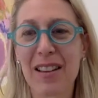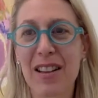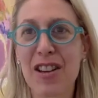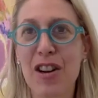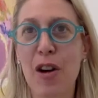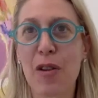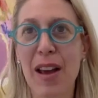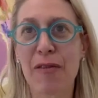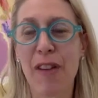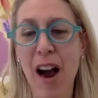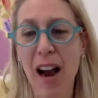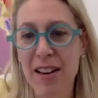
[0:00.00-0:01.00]
you know, they
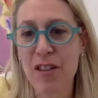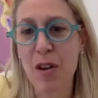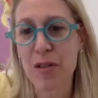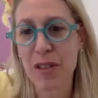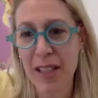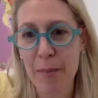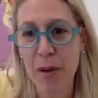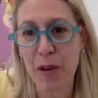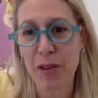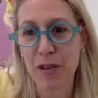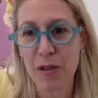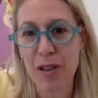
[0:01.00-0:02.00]
find those
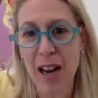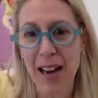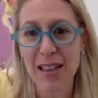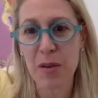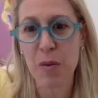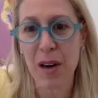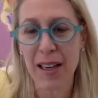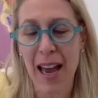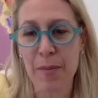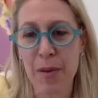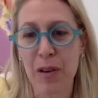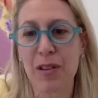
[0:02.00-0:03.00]
chemicals, those ninety-one
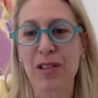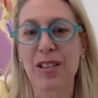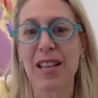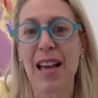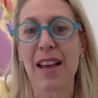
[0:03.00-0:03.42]
chemicals,